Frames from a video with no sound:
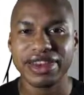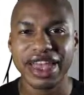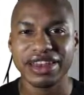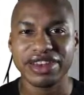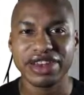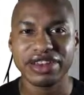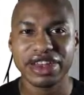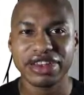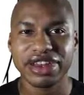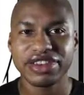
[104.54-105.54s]
As it is an
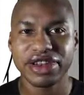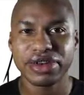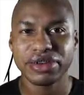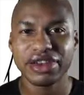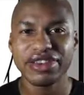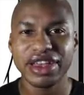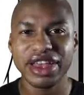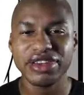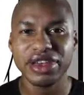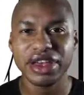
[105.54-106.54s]
addition, the
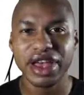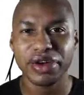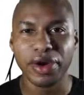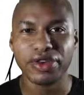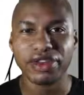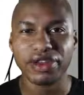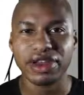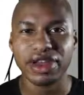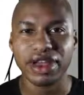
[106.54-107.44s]
signs are not altered.